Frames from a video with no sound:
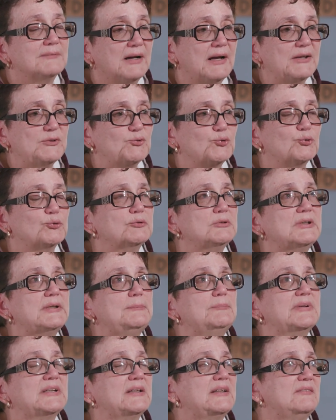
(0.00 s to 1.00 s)
I
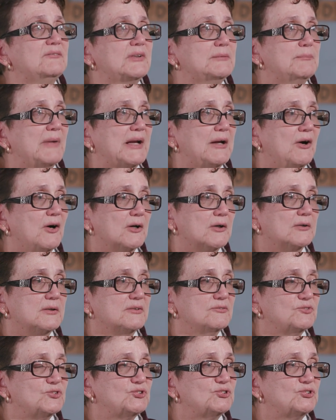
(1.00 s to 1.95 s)
truly believe in my heart if